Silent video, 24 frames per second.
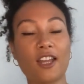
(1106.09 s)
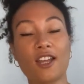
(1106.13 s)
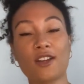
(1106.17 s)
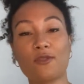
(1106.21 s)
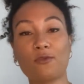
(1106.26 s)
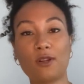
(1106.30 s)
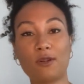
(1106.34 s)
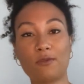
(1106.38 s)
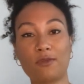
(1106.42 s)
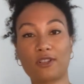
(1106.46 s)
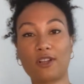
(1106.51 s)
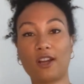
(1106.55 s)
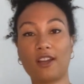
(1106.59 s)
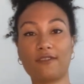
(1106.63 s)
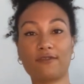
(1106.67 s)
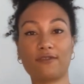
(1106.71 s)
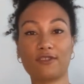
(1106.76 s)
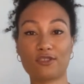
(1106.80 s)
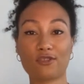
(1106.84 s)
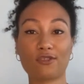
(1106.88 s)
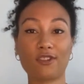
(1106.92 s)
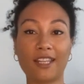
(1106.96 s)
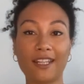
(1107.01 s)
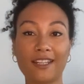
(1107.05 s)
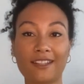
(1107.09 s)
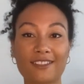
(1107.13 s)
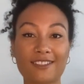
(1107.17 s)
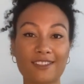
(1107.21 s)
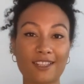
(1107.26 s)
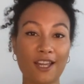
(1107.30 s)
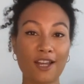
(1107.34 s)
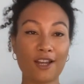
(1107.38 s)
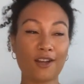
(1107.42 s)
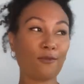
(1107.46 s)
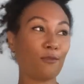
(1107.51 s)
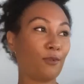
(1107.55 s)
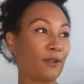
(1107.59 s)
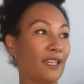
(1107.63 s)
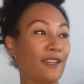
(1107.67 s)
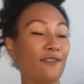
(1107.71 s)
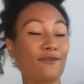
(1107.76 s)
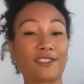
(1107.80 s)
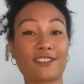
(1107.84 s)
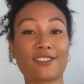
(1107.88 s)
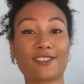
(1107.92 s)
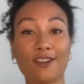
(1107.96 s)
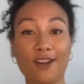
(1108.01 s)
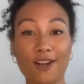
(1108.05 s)
We would go for drinks. We
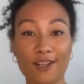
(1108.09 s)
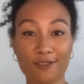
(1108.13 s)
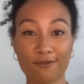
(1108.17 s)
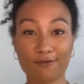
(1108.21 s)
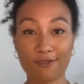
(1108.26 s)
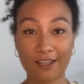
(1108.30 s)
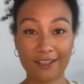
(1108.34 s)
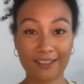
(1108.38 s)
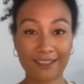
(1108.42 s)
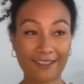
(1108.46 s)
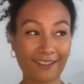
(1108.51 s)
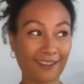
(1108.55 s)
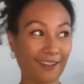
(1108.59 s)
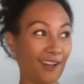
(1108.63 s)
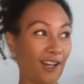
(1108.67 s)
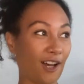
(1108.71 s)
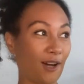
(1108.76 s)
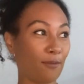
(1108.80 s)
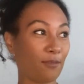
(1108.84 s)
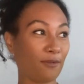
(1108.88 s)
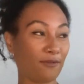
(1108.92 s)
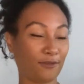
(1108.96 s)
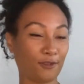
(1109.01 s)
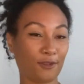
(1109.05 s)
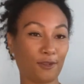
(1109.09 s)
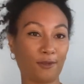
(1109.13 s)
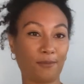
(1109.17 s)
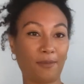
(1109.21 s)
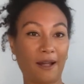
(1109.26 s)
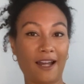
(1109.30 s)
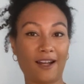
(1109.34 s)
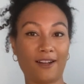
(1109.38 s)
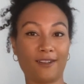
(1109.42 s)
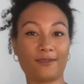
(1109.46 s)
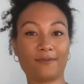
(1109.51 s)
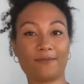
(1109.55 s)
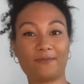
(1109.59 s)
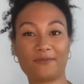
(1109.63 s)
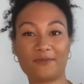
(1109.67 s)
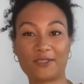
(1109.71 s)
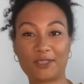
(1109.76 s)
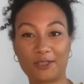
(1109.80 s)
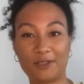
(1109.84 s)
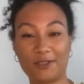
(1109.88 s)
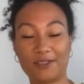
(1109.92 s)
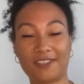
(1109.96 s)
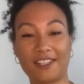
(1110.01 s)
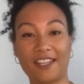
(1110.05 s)
even started a running club for about
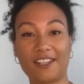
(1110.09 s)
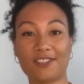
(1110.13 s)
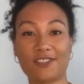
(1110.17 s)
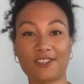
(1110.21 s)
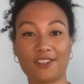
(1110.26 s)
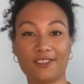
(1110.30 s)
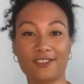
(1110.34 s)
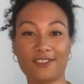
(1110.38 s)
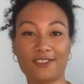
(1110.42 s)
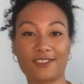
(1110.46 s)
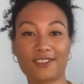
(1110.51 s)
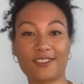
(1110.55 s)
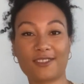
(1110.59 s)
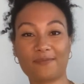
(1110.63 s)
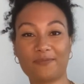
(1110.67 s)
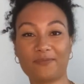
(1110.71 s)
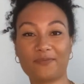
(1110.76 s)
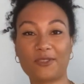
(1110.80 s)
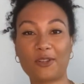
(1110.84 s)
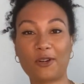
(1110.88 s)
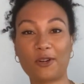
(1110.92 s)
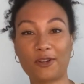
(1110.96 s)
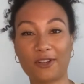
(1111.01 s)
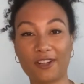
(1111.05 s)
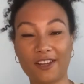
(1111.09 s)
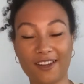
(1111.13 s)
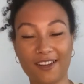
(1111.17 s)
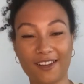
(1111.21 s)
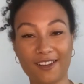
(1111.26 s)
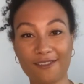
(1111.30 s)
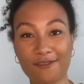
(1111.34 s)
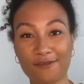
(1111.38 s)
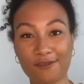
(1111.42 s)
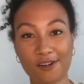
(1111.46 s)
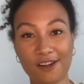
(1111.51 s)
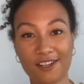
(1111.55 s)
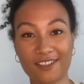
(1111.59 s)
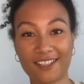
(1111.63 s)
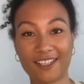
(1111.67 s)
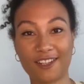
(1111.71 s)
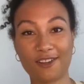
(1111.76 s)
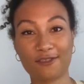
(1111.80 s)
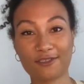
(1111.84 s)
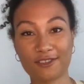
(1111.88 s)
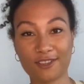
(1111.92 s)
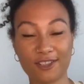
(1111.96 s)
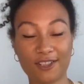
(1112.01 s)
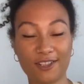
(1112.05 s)
2 sessions on a Friday
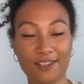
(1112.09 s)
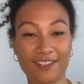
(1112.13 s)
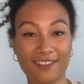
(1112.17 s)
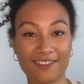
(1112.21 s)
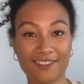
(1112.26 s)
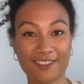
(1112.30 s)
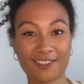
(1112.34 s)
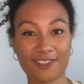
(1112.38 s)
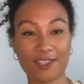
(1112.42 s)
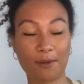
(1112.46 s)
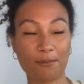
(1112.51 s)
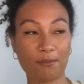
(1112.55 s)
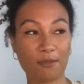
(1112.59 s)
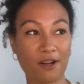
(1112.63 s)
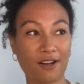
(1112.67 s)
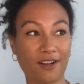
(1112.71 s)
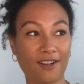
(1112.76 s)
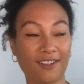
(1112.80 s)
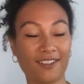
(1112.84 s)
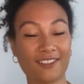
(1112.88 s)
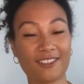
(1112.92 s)
afternoon in the summer.